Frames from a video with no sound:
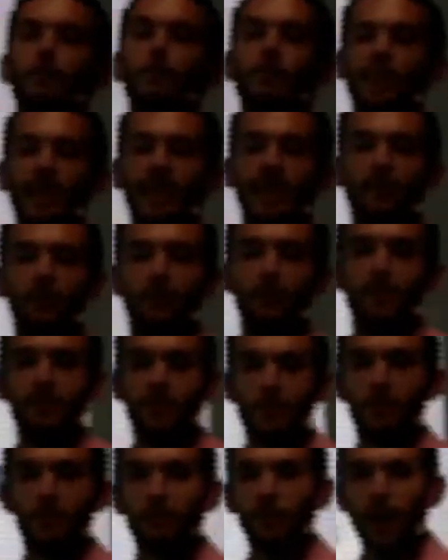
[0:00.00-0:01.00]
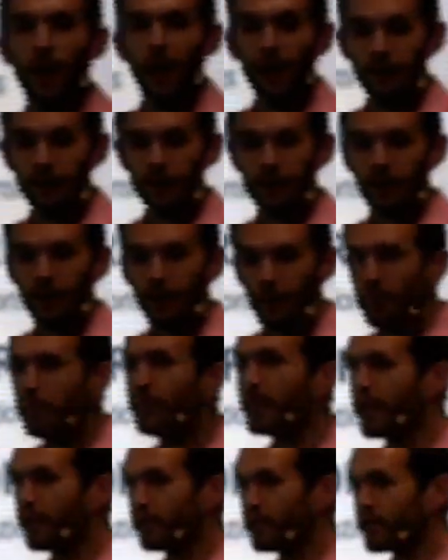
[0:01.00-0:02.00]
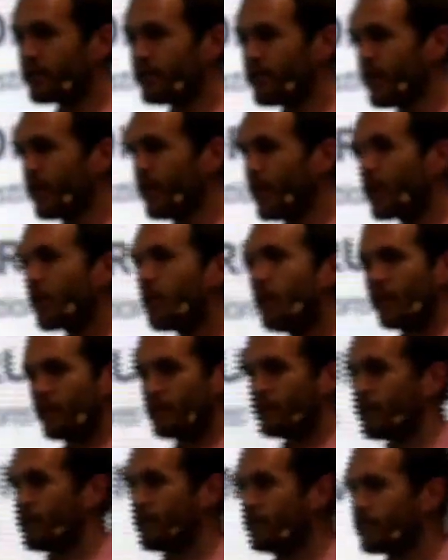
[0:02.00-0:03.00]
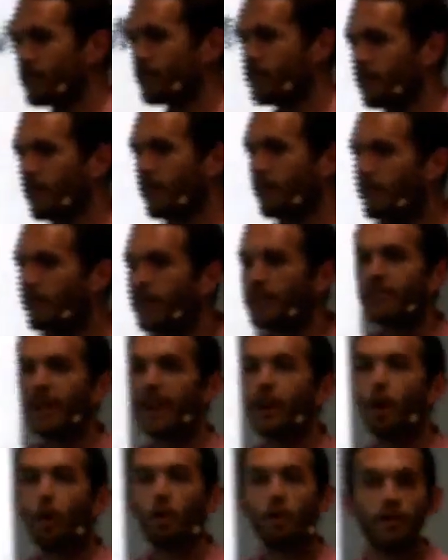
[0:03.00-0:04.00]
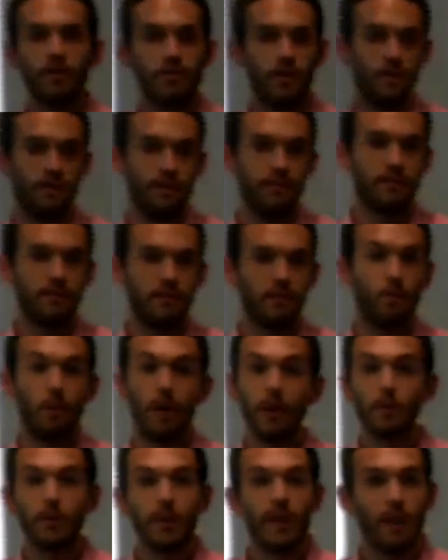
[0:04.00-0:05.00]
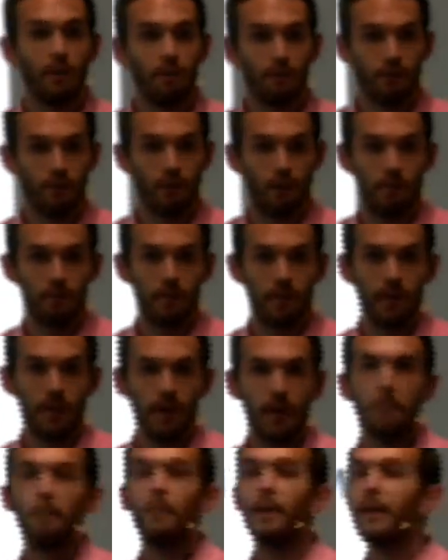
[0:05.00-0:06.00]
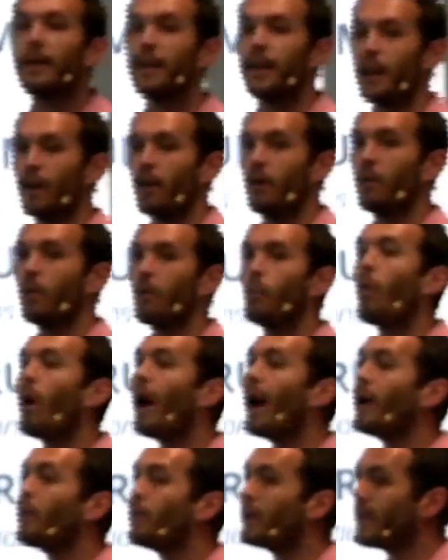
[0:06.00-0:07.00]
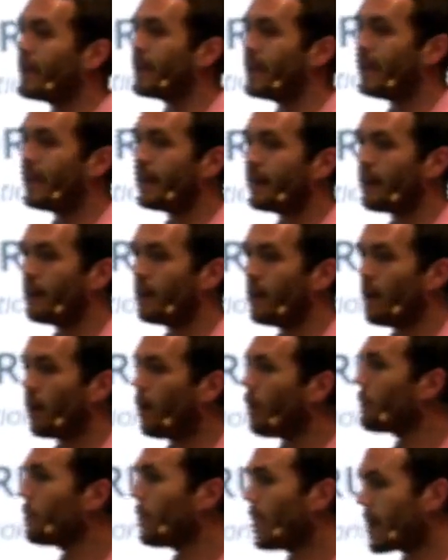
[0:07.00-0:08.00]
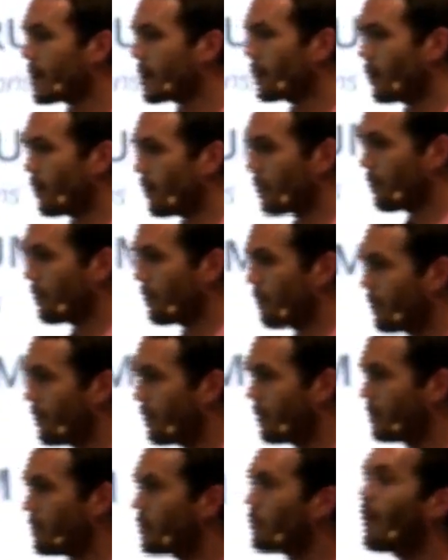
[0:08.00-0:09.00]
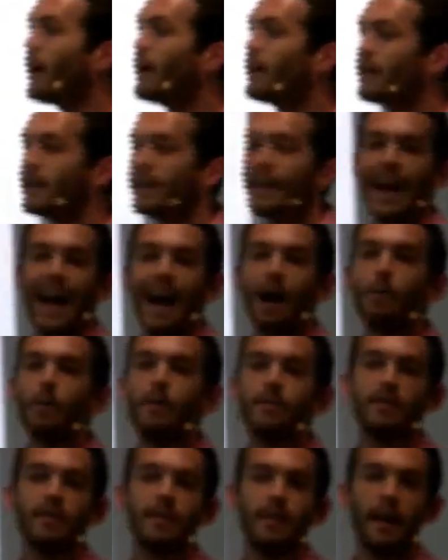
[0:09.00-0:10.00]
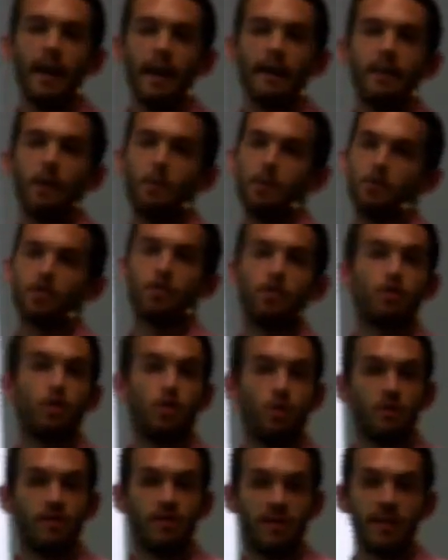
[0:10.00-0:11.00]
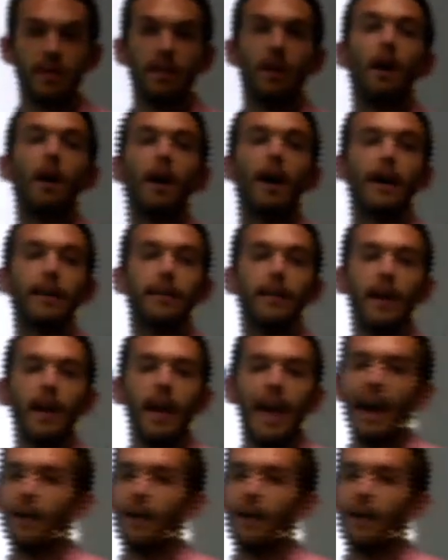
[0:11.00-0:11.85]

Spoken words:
to answering some of life's biggest questions. Things like origins, where do we come from? Meaning, why are we here on planet Earth? Morality, how is it that we should choose to guide our